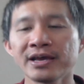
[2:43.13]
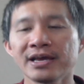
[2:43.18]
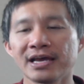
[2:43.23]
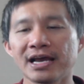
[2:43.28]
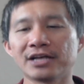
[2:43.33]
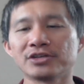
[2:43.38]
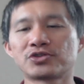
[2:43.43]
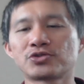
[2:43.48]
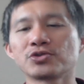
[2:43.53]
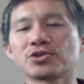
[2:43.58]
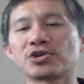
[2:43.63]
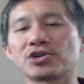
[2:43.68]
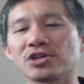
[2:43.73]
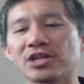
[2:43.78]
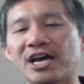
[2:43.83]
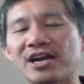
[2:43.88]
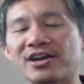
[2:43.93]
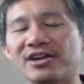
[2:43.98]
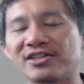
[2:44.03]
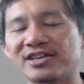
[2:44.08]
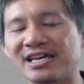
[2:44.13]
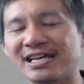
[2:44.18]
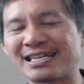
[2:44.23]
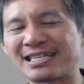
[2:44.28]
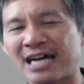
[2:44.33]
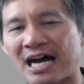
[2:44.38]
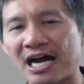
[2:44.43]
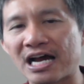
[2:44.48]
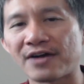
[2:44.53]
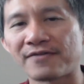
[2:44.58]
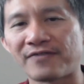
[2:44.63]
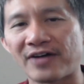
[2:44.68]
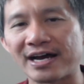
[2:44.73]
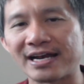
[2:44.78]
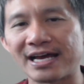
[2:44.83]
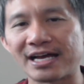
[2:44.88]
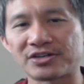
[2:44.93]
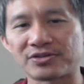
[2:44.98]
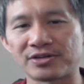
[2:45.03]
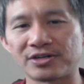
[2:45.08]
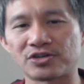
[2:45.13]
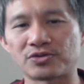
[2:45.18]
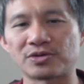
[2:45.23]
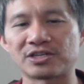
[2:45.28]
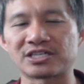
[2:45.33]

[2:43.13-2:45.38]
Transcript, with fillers: And sooner or later, the entire financial industry